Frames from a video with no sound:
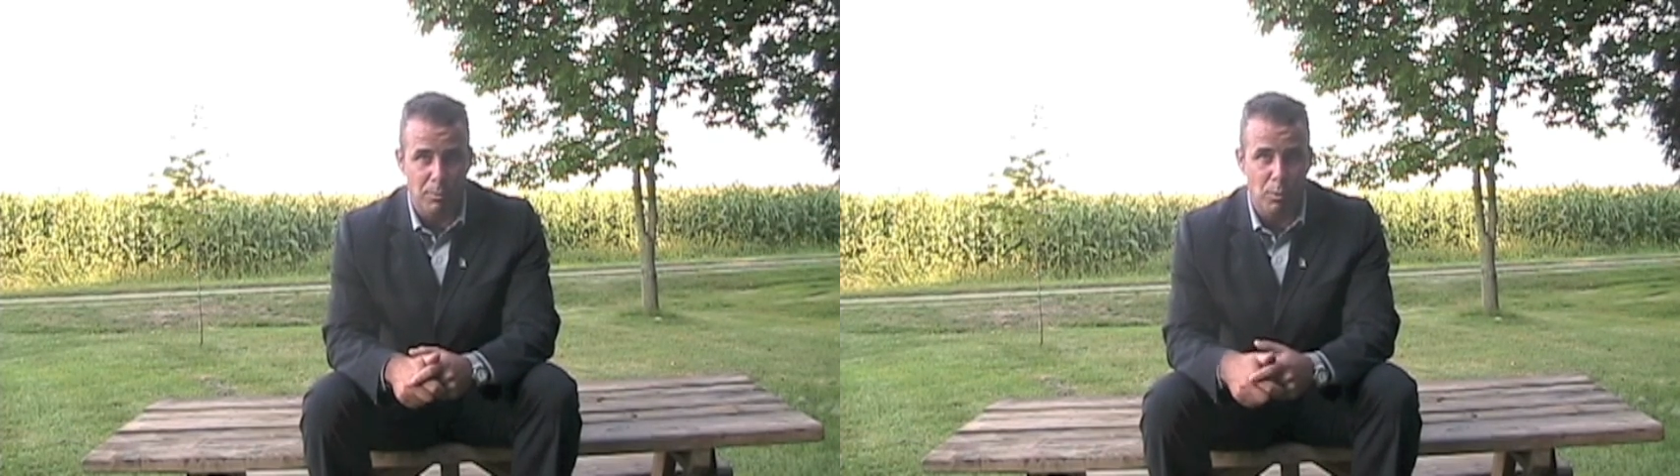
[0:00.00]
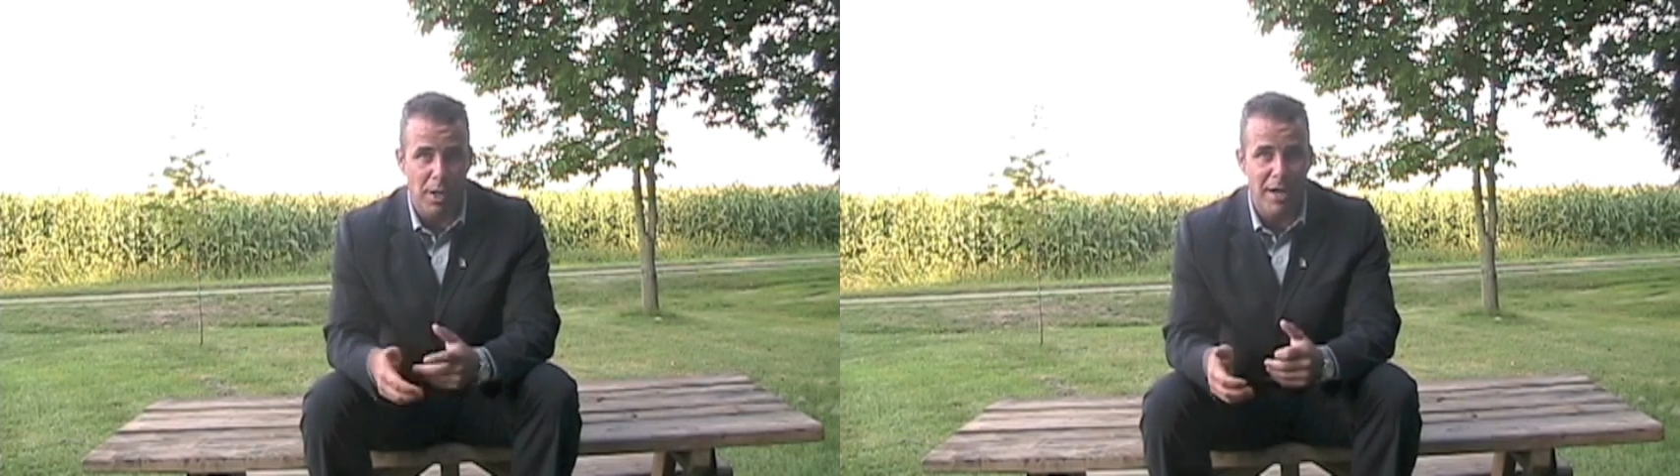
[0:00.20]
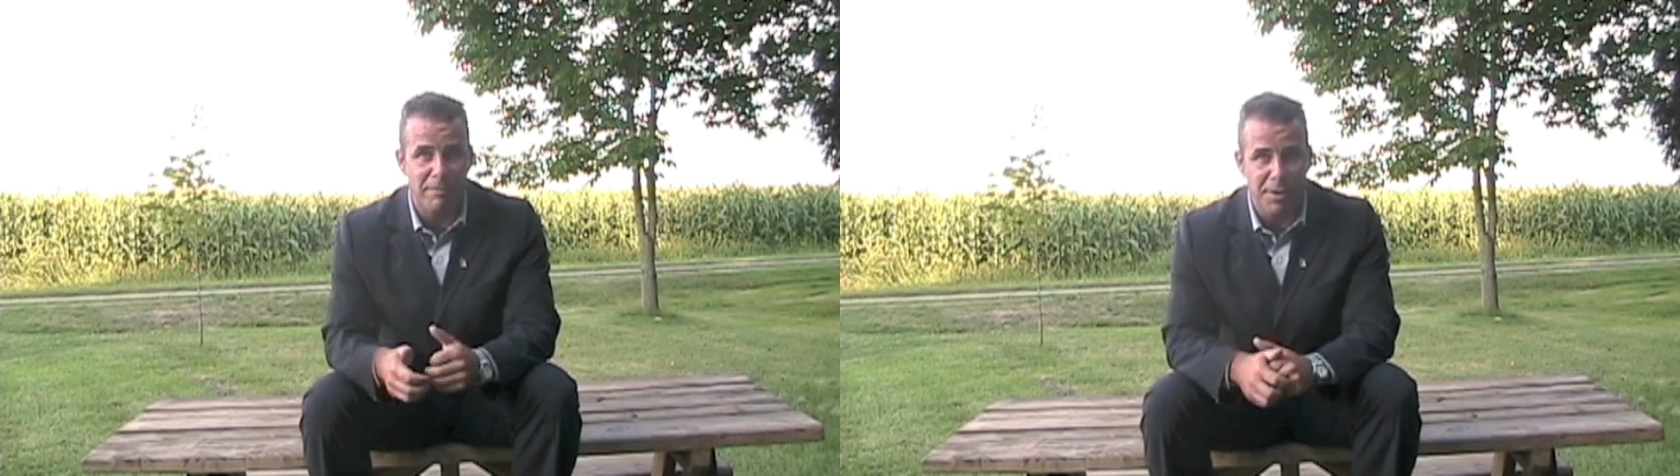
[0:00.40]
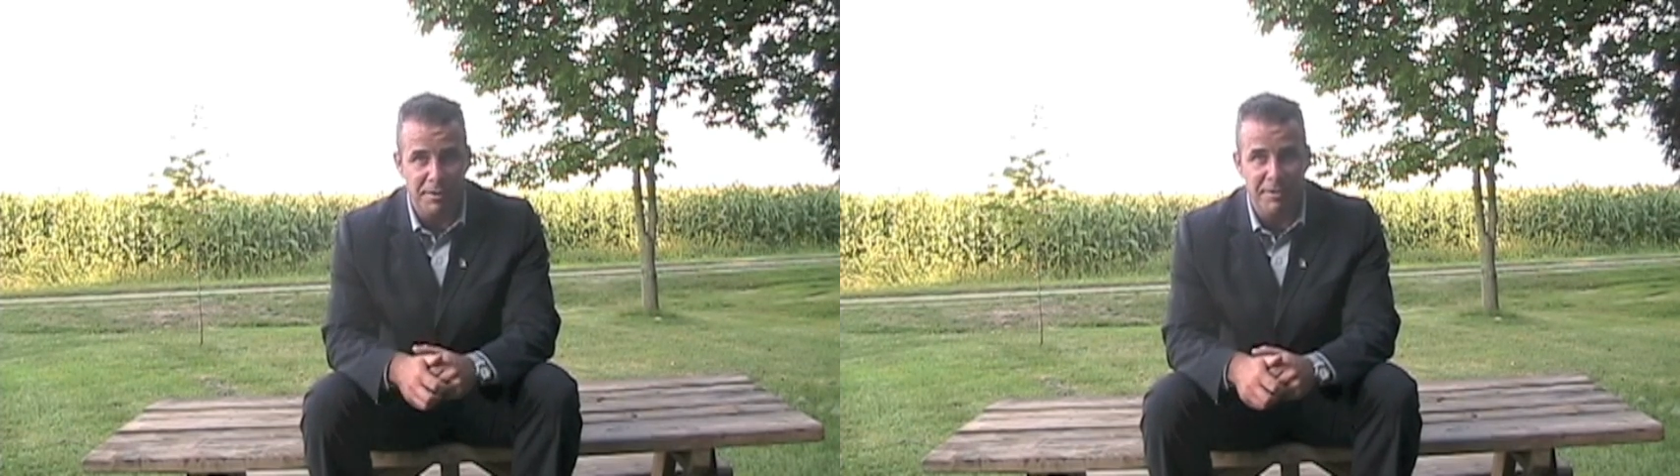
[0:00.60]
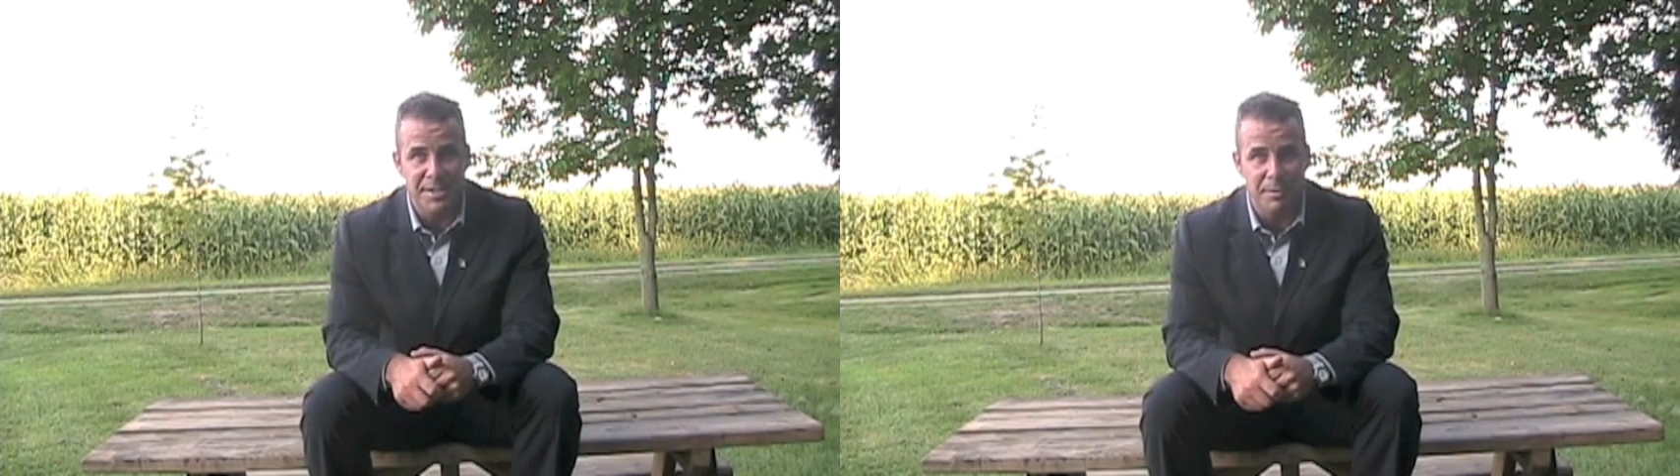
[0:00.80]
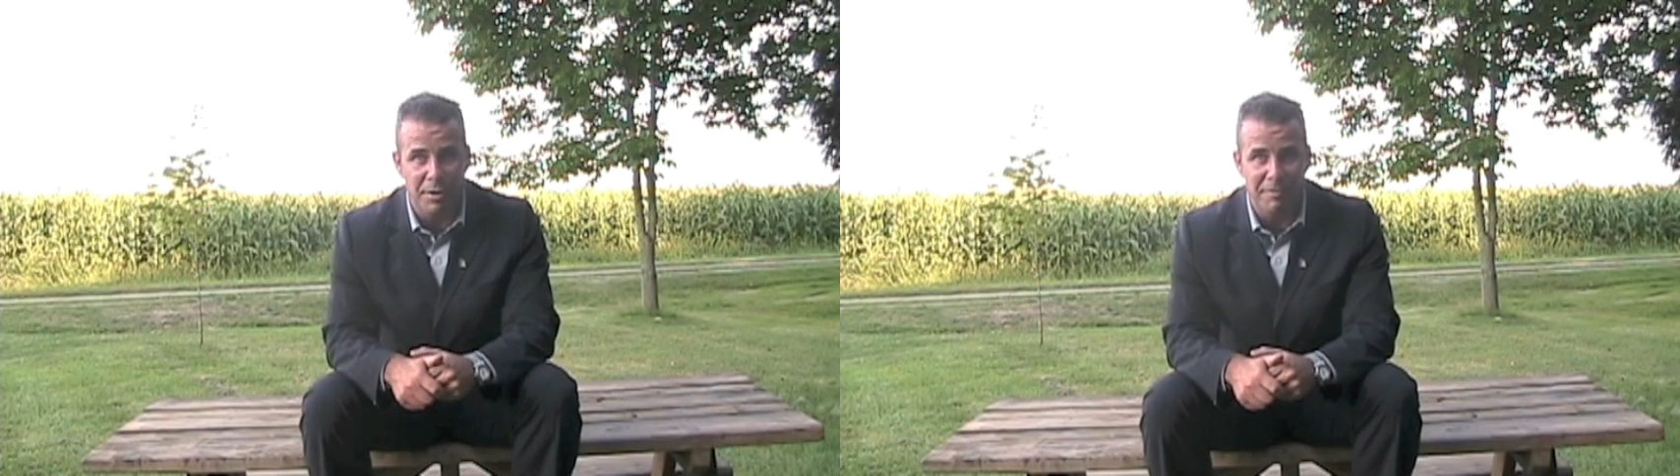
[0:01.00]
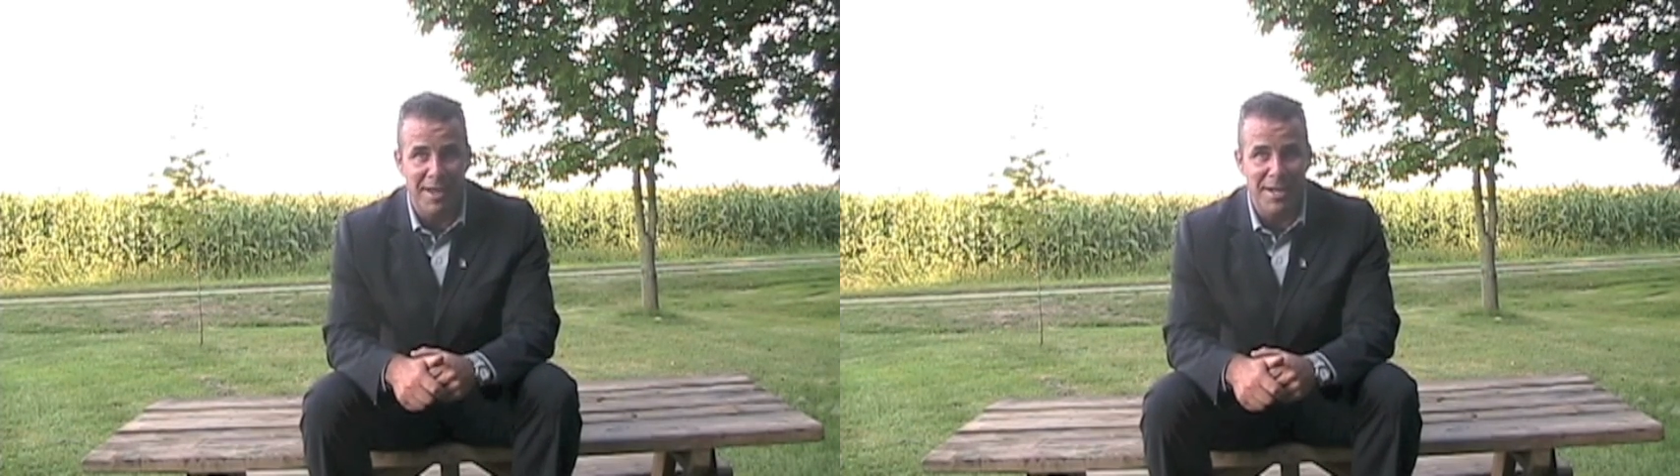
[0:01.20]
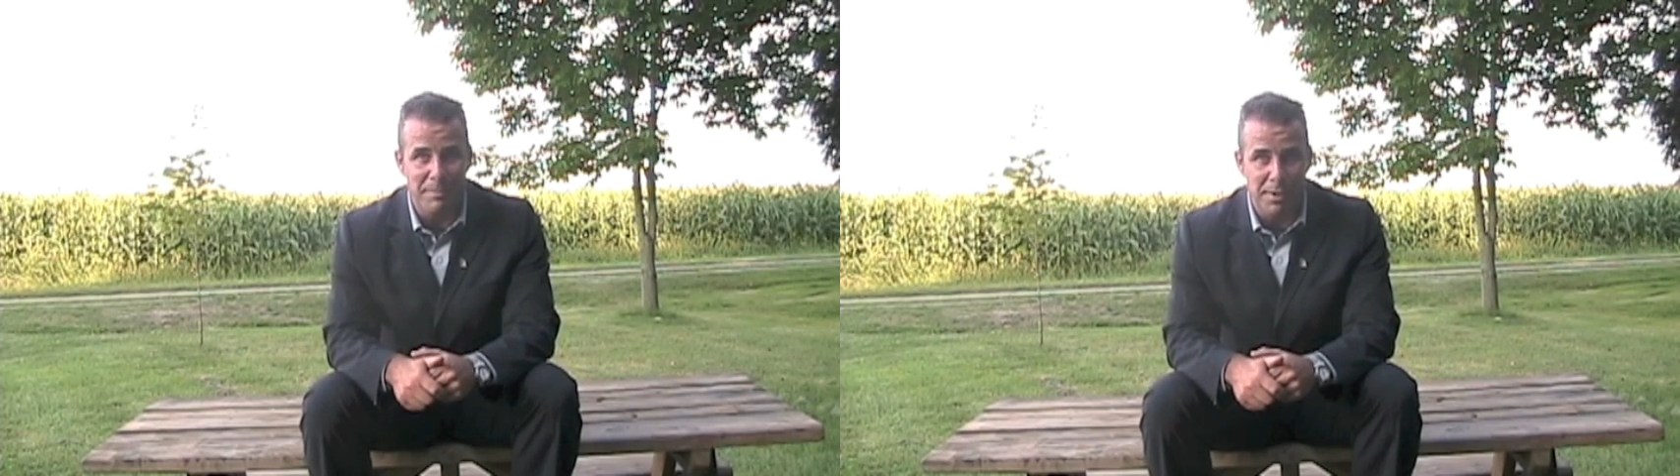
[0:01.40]
will have an investment of
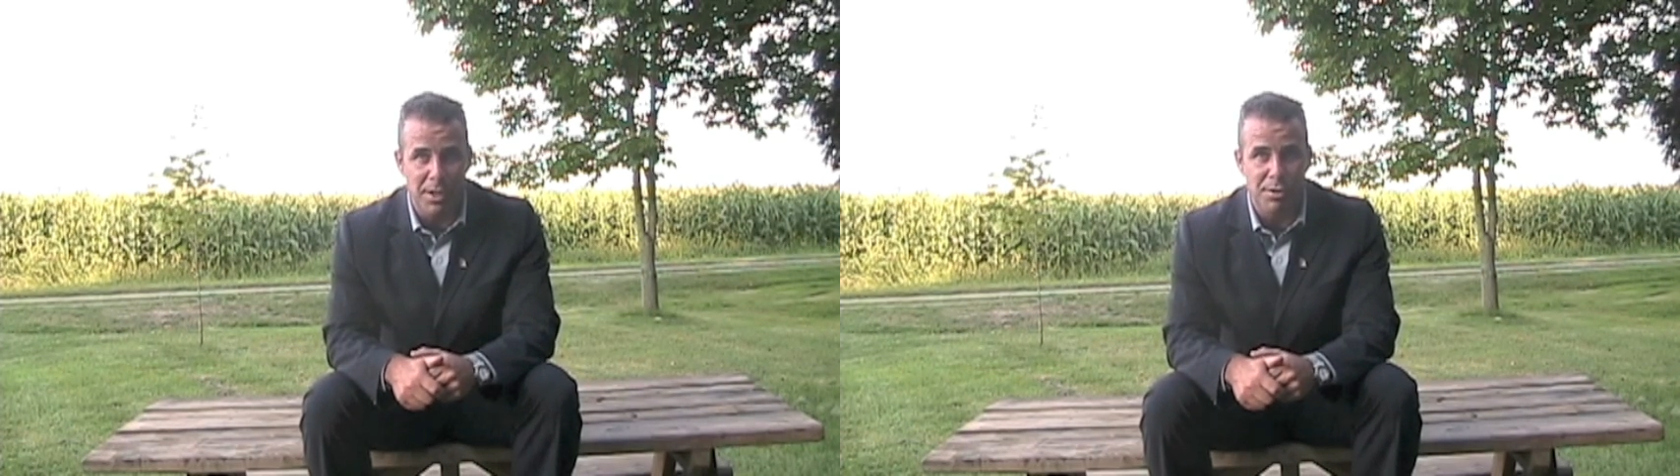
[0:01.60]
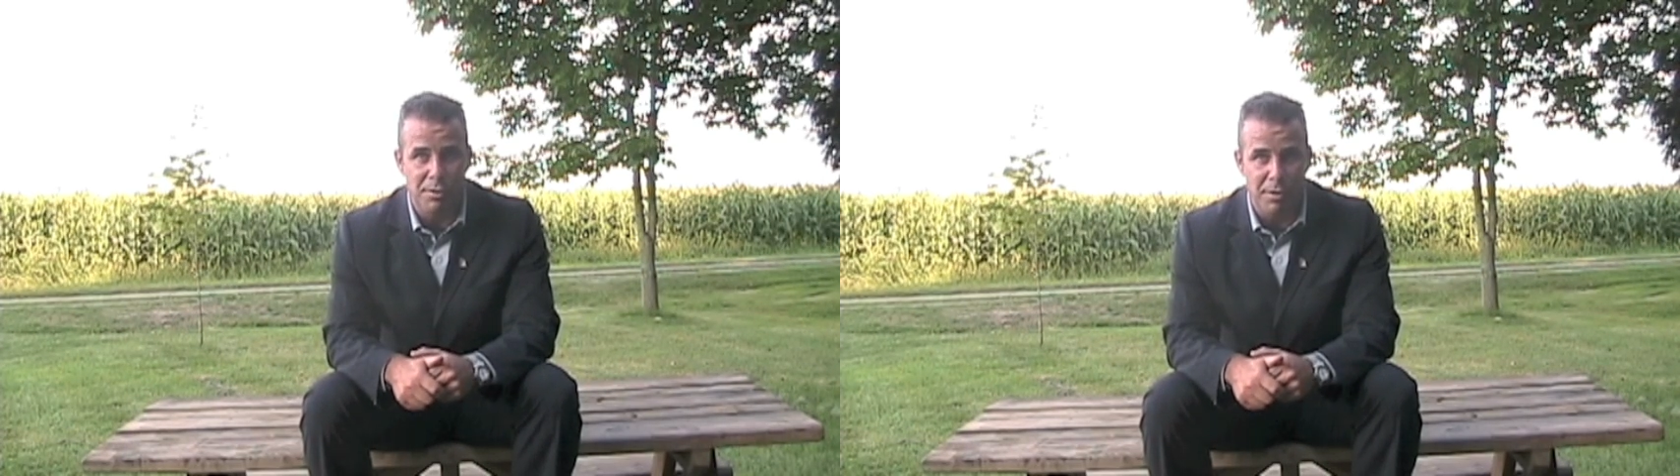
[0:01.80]
$90 million.